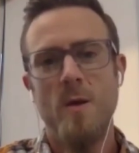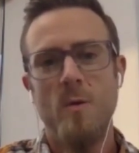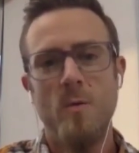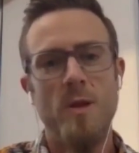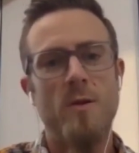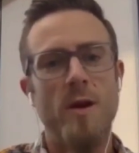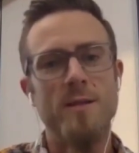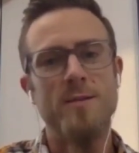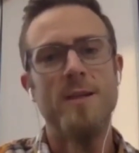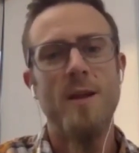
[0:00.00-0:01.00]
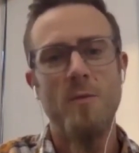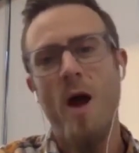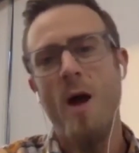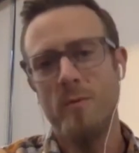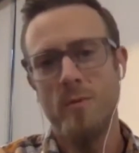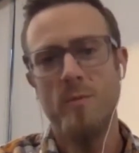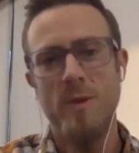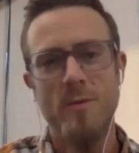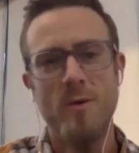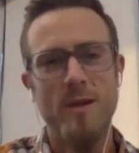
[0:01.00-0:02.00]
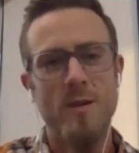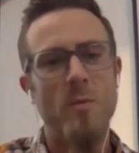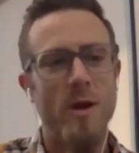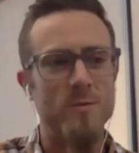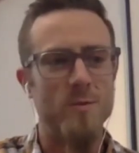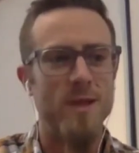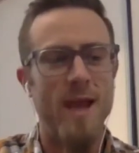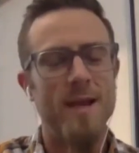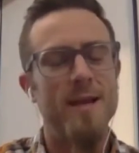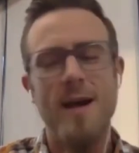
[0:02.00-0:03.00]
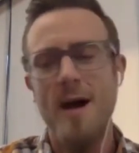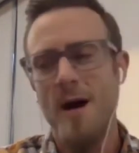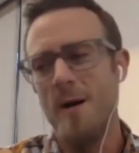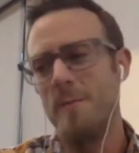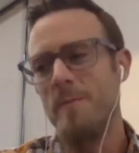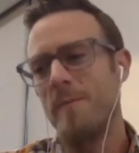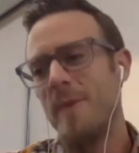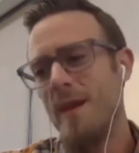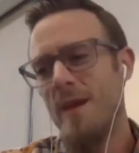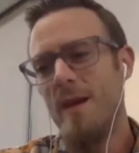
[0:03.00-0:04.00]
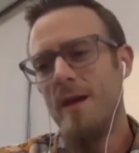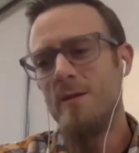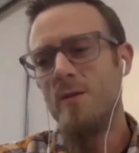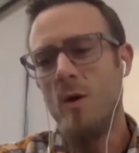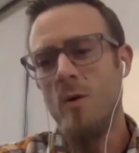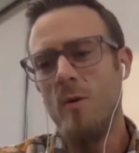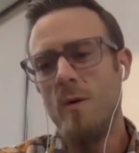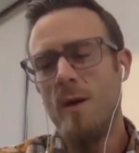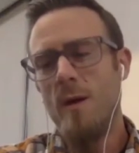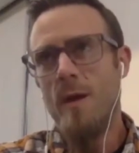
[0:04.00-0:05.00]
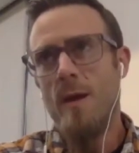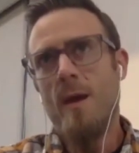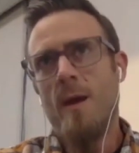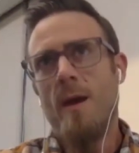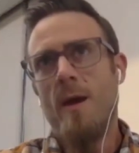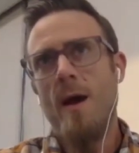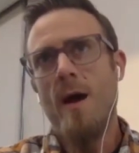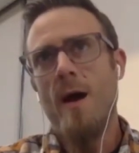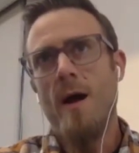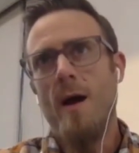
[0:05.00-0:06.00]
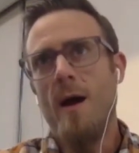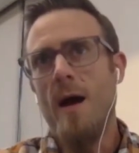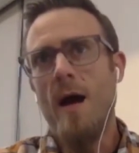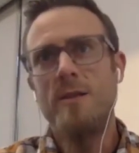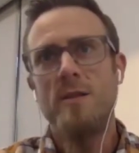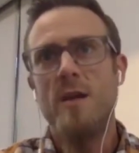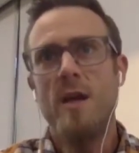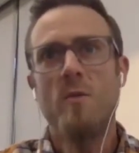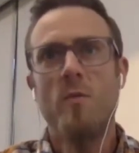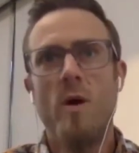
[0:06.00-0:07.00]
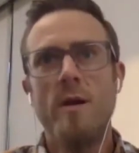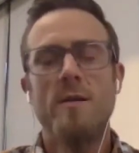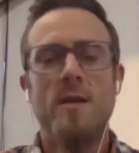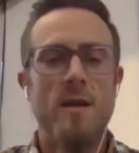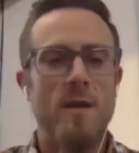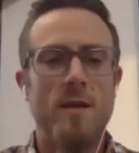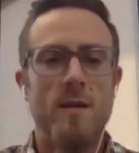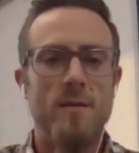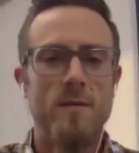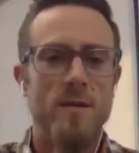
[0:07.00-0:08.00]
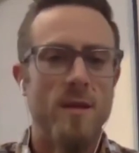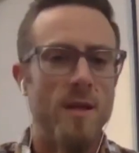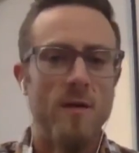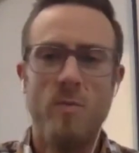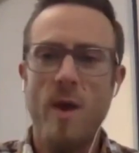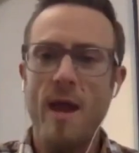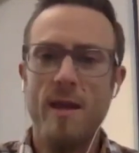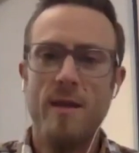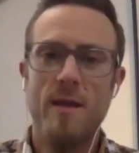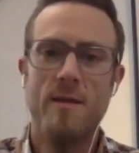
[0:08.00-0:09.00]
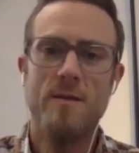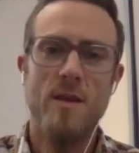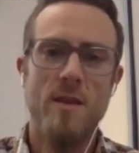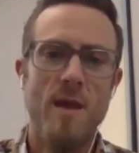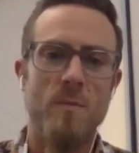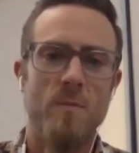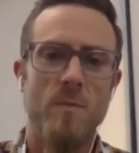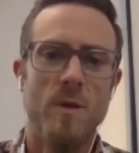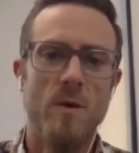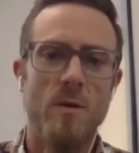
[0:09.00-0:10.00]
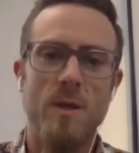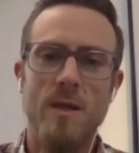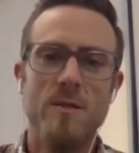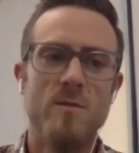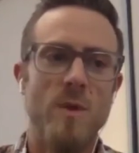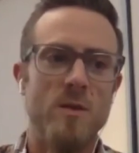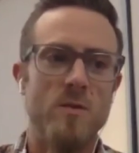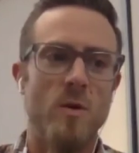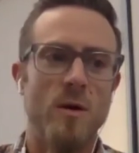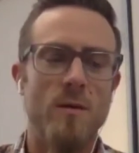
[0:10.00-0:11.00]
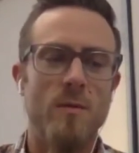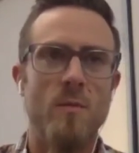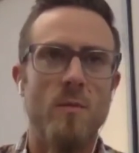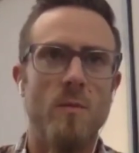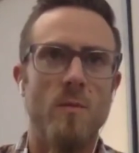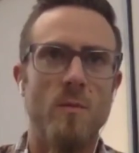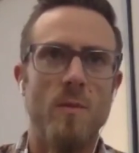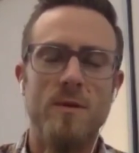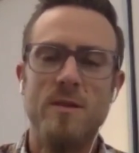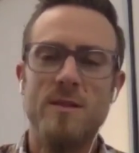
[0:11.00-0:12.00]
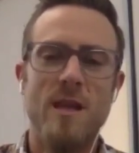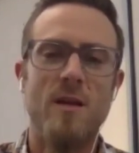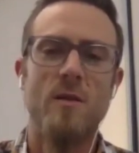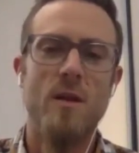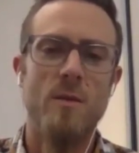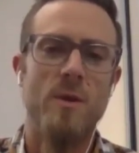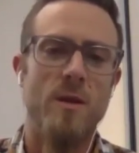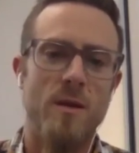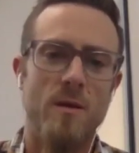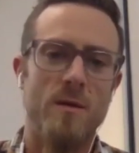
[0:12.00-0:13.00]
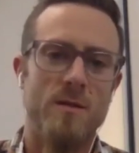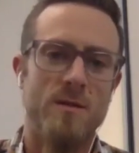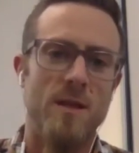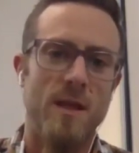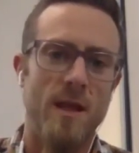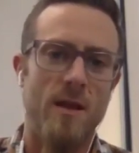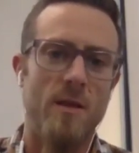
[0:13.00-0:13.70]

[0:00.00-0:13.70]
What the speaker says: really crazy, and Robin would be really impressed with that. So I just kind of wanted to give back to them, you know what I mean? And just make sure, just take a little bit of the sting out of the